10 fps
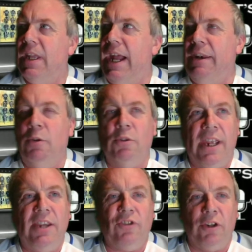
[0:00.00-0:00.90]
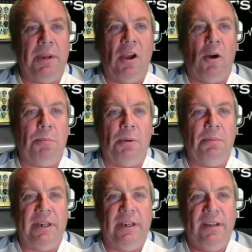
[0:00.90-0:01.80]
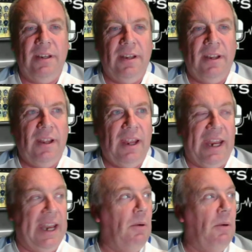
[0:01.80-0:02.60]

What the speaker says: look, he's going to be hot properly. And